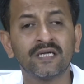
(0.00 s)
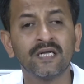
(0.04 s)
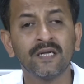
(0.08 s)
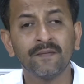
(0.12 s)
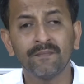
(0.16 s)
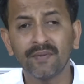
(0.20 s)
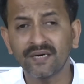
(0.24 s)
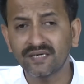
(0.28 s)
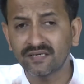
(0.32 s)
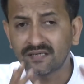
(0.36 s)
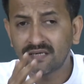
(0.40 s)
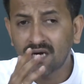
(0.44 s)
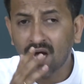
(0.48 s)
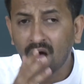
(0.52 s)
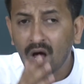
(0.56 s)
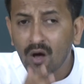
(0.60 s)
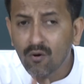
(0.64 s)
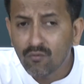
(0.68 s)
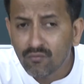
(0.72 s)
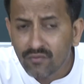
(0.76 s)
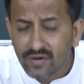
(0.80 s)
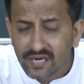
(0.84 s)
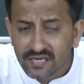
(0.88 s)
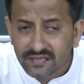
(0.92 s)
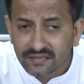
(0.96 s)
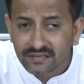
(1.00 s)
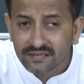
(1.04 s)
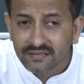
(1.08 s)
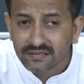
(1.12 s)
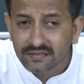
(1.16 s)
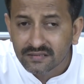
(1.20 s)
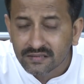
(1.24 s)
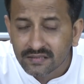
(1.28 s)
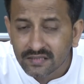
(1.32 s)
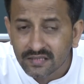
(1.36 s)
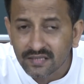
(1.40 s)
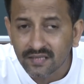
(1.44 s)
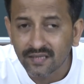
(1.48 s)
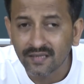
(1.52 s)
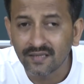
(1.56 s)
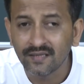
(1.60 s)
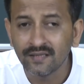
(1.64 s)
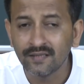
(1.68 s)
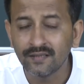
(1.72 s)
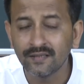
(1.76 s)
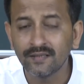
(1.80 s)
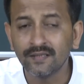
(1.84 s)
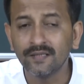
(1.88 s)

But now we will see